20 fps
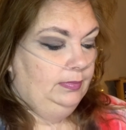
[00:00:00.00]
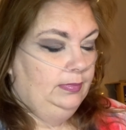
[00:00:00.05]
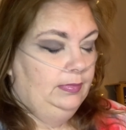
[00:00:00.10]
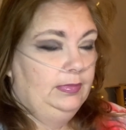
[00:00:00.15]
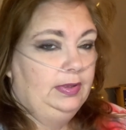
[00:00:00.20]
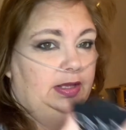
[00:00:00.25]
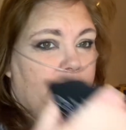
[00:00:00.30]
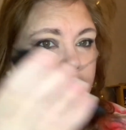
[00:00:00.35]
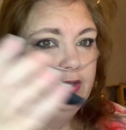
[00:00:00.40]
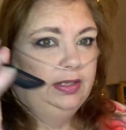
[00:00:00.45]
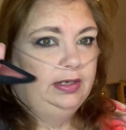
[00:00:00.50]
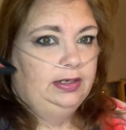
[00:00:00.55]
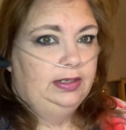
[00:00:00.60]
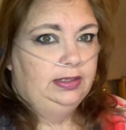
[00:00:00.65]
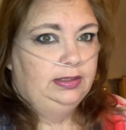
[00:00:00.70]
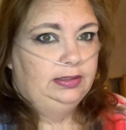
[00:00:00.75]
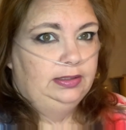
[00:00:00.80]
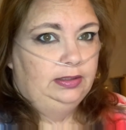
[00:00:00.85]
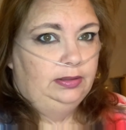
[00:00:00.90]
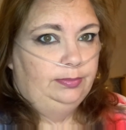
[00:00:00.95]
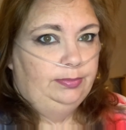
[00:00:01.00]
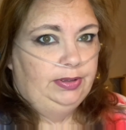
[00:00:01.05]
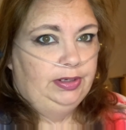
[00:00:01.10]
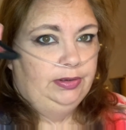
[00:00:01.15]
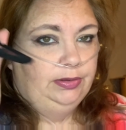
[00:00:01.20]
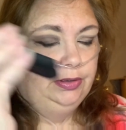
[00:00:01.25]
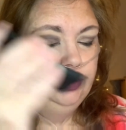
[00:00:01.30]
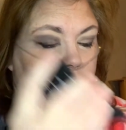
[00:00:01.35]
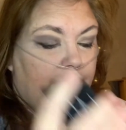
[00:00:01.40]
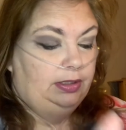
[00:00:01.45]
And then a little
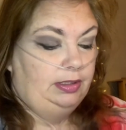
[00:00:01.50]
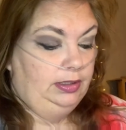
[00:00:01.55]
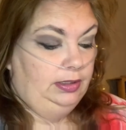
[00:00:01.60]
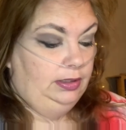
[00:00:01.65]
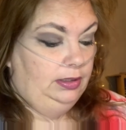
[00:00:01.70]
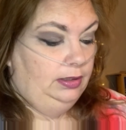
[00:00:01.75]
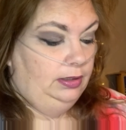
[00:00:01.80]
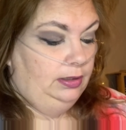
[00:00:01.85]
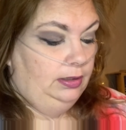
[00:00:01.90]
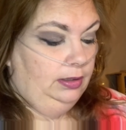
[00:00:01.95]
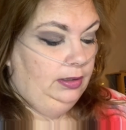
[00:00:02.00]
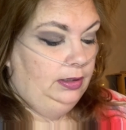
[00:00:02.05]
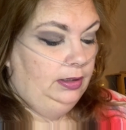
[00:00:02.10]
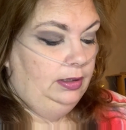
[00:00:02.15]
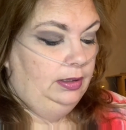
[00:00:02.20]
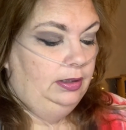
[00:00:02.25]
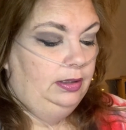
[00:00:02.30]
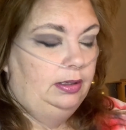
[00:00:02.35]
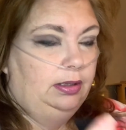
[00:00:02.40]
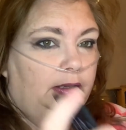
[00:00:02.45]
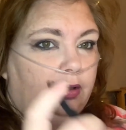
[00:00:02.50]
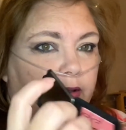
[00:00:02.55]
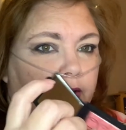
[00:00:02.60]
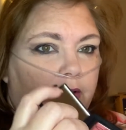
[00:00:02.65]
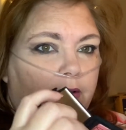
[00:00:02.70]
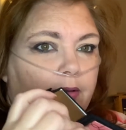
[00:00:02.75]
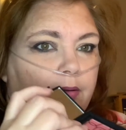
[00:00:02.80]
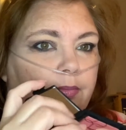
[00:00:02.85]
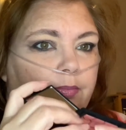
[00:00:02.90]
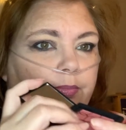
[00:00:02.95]
mirror in it.
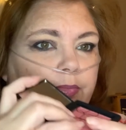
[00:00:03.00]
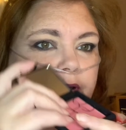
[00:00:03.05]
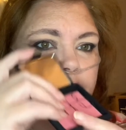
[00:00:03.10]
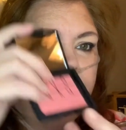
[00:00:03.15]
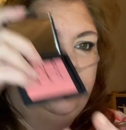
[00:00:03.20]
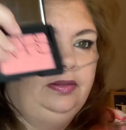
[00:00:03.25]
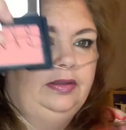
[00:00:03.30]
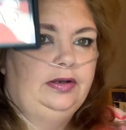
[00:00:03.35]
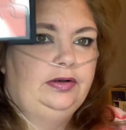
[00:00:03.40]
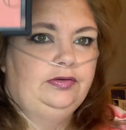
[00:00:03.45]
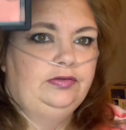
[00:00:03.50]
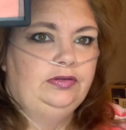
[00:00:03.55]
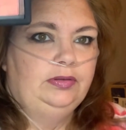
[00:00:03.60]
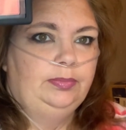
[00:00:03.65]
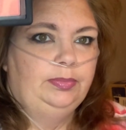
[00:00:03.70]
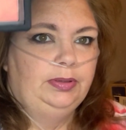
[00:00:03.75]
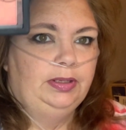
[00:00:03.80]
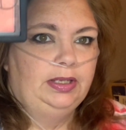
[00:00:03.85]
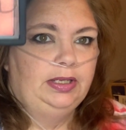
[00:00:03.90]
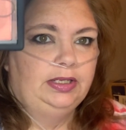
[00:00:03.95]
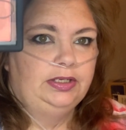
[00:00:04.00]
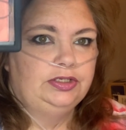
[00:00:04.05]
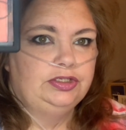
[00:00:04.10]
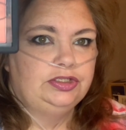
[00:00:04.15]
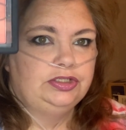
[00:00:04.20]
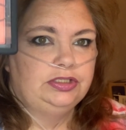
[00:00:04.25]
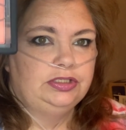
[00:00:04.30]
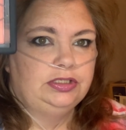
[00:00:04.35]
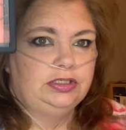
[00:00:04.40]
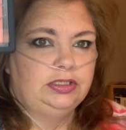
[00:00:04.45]
But there's the
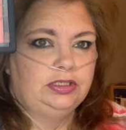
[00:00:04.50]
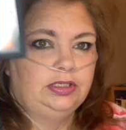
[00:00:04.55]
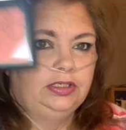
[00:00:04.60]
blush.